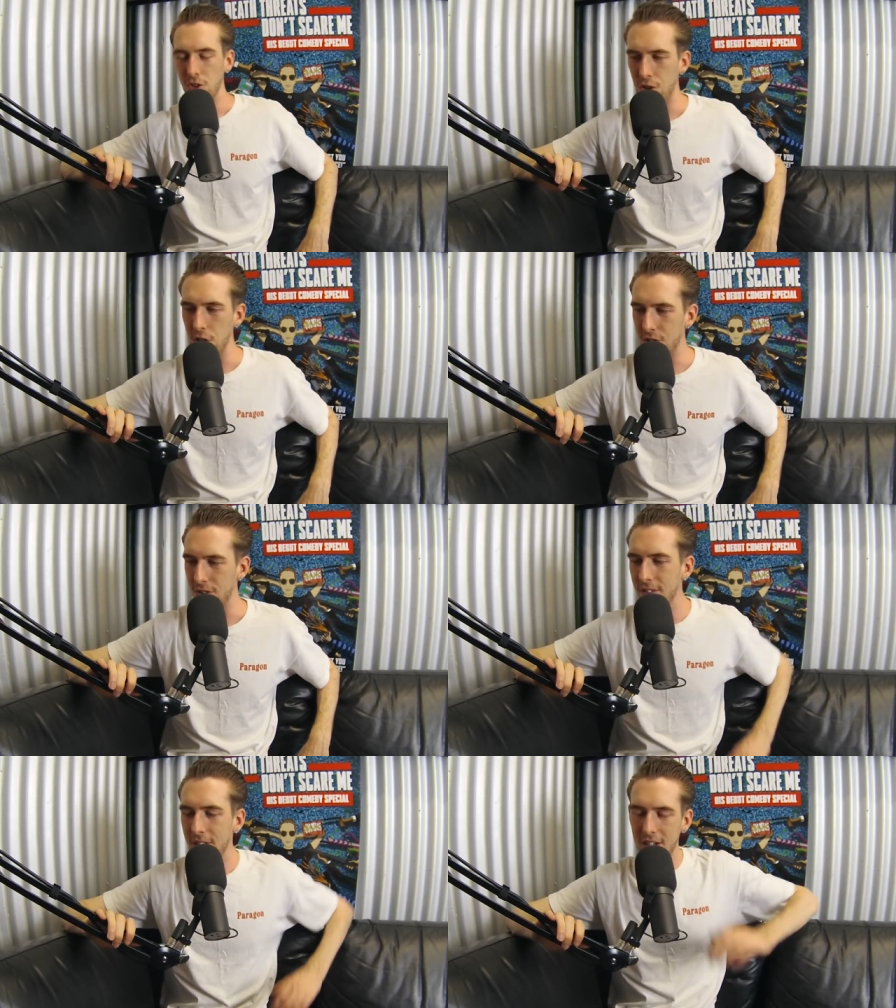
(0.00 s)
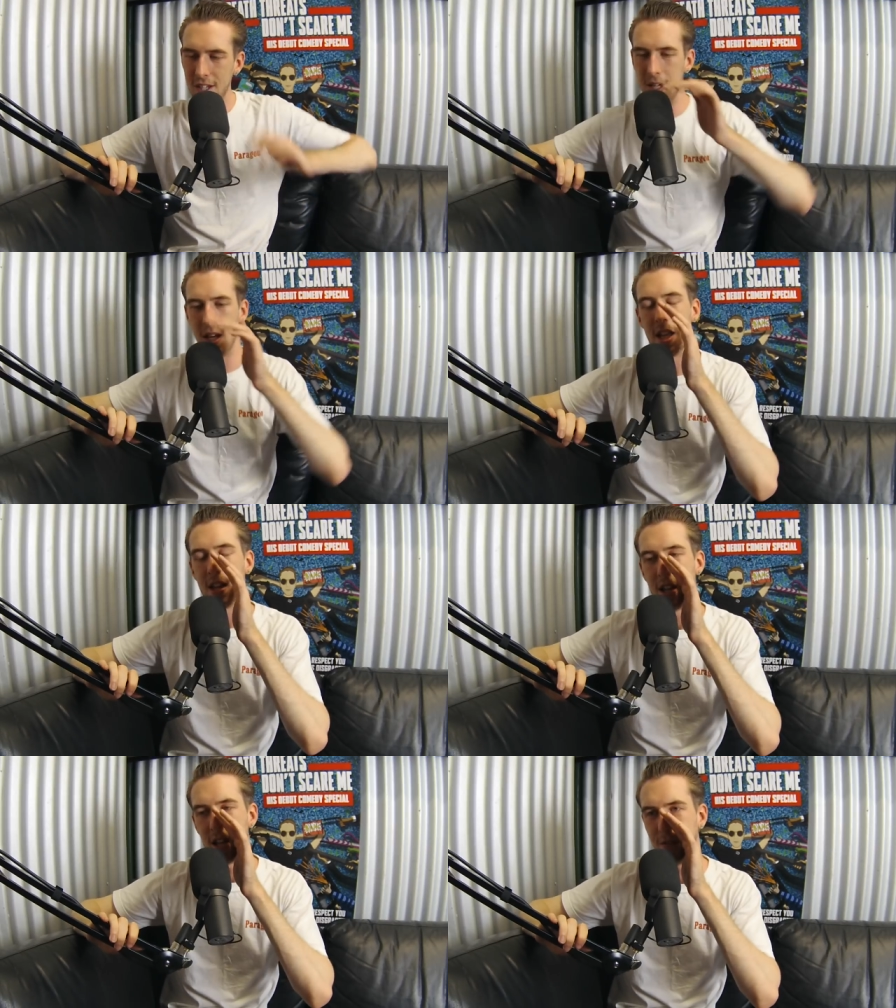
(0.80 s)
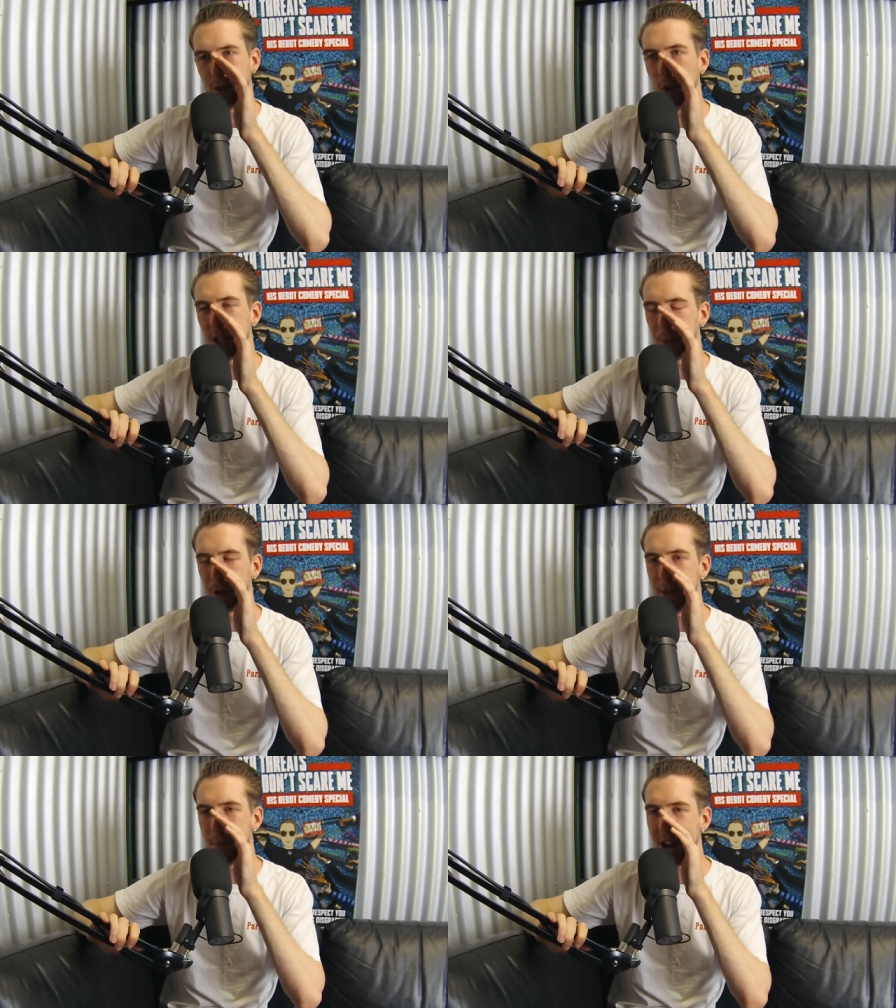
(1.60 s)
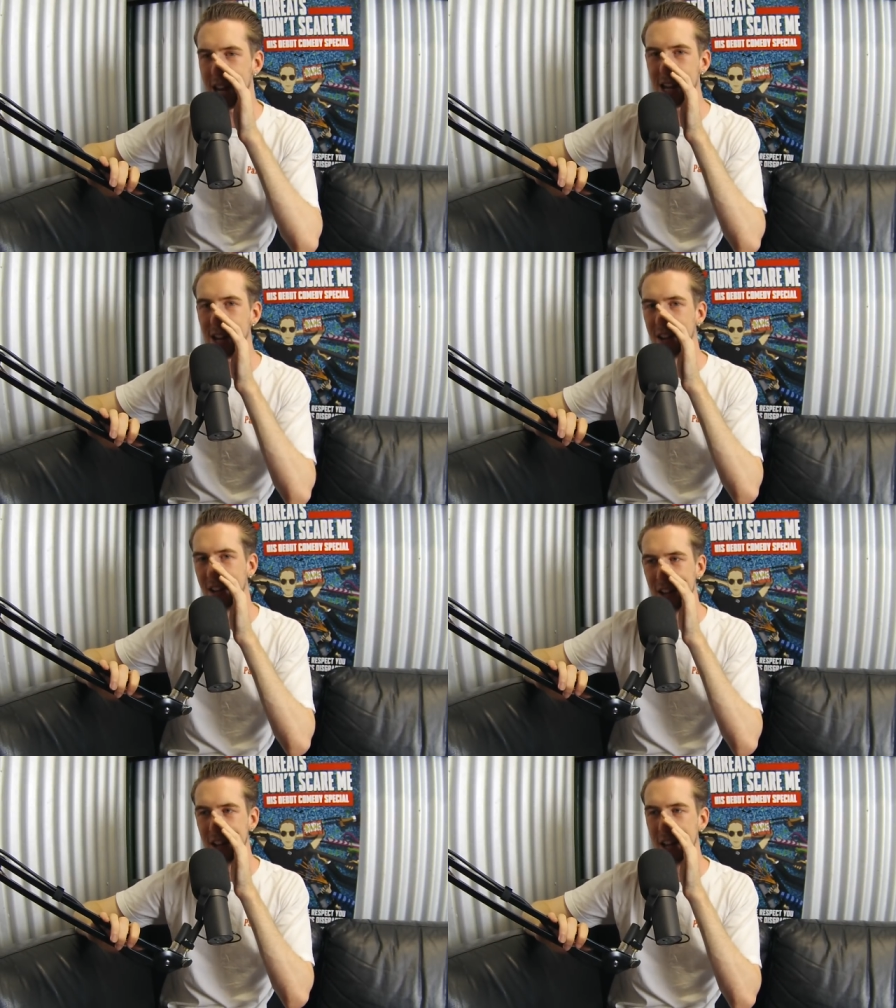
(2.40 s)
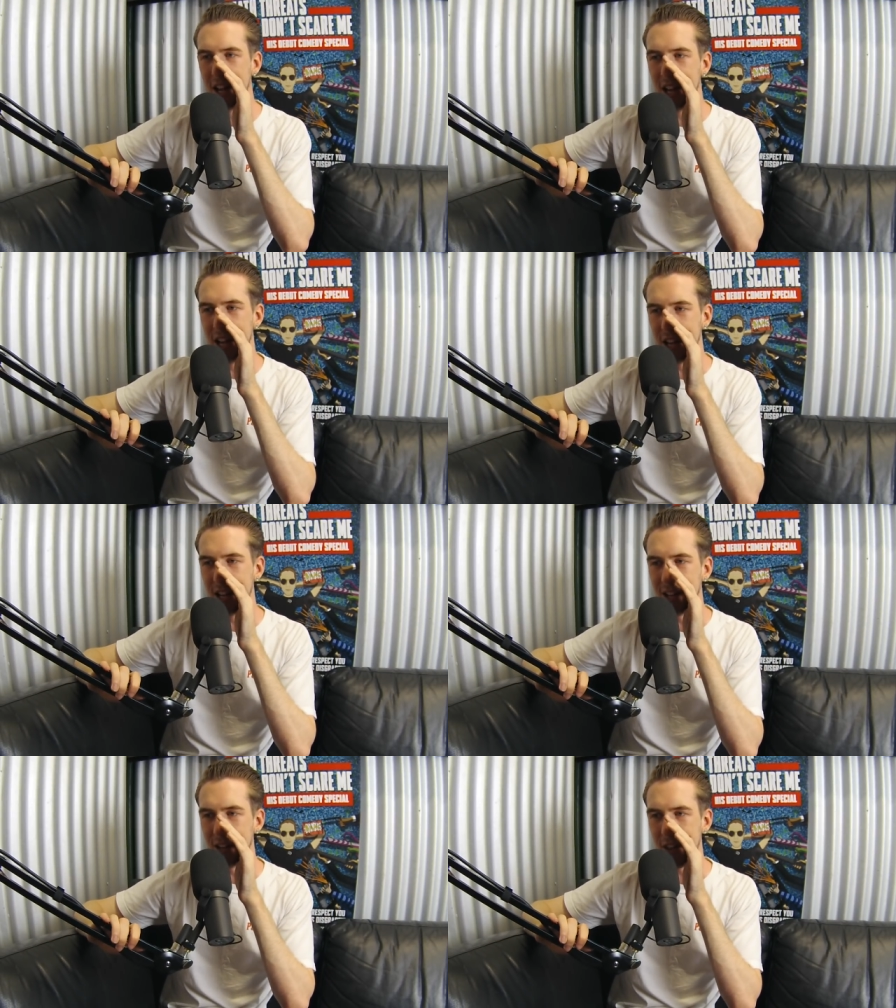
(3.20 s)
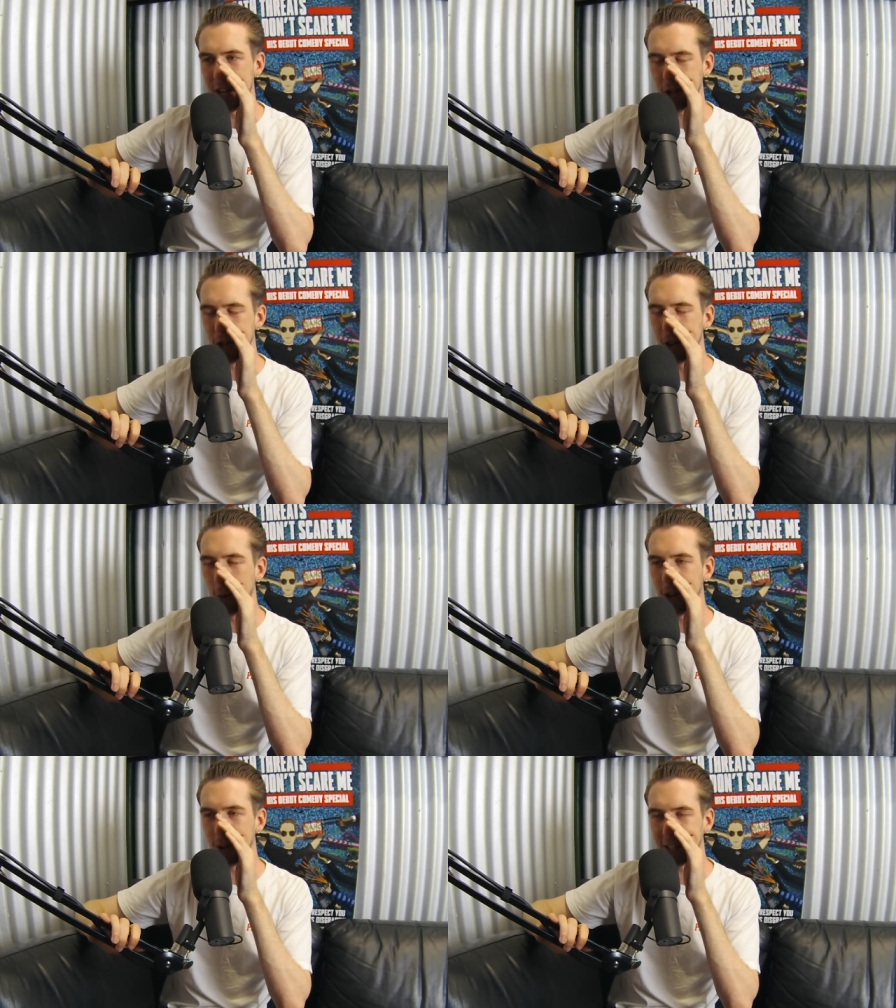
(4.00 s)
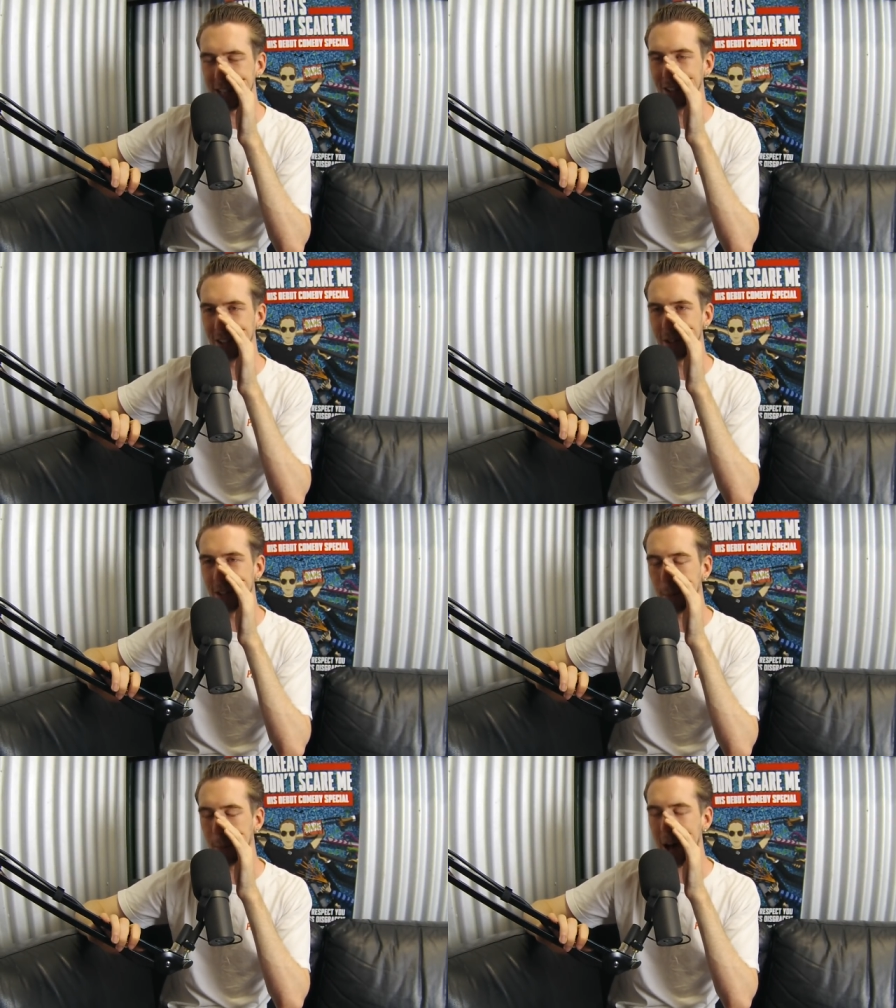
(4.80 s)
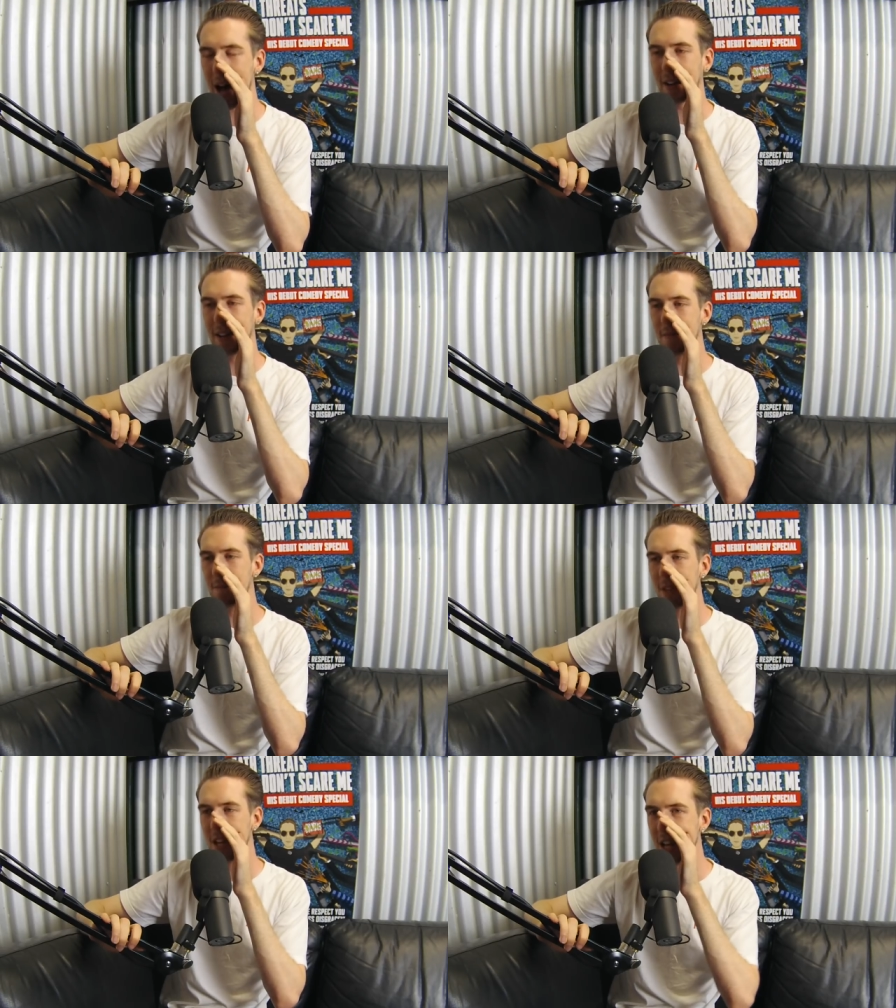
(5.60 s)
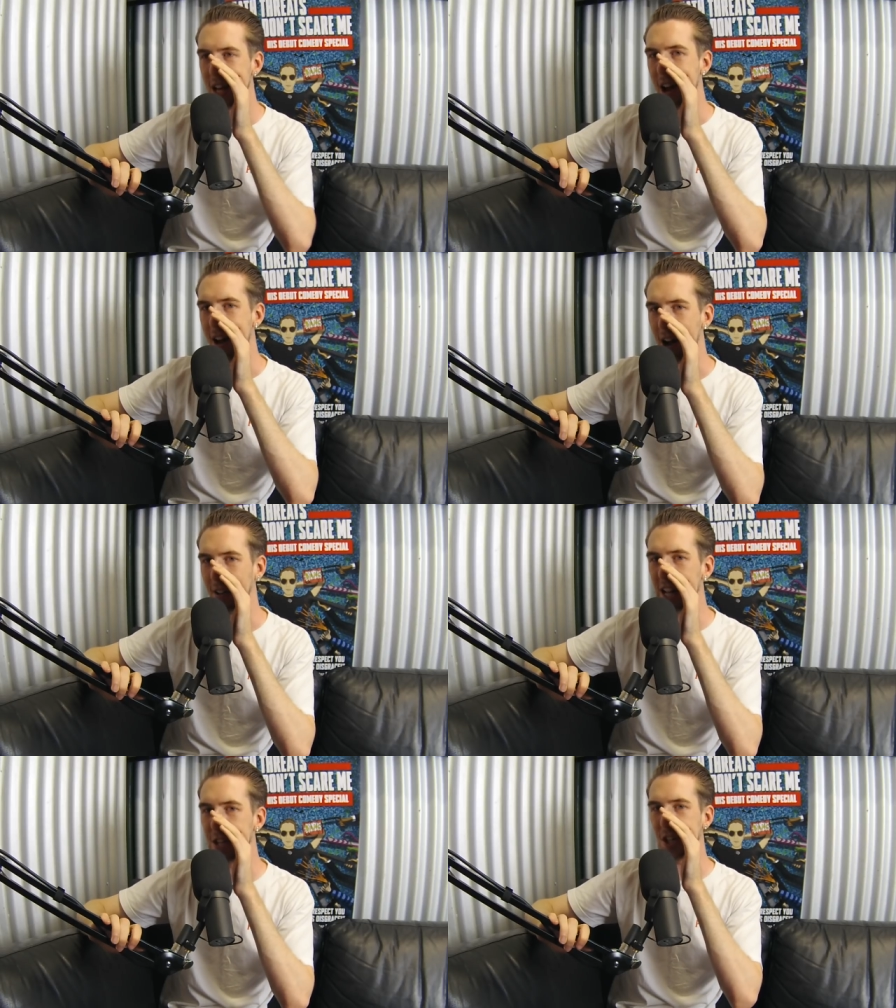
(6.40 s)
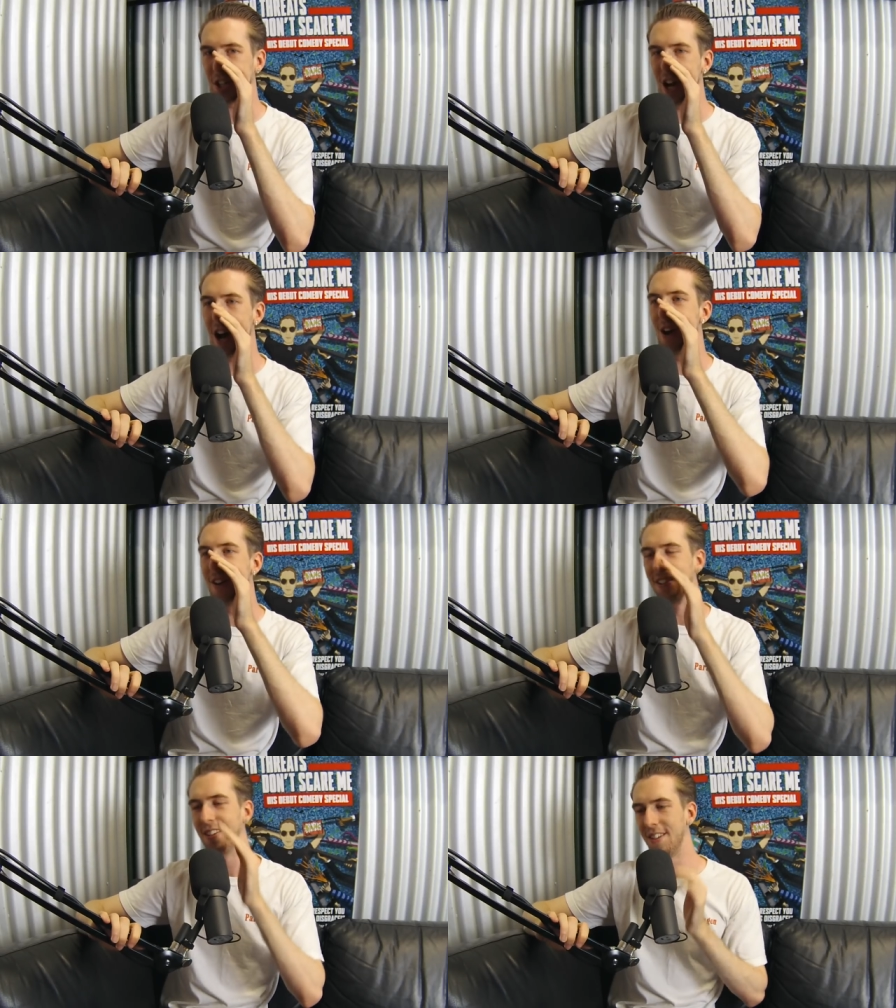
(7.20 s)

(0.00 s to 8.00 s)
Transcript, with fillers: Just if you whisper in my ear, that you're the one who killed her in the park, I'll let you go.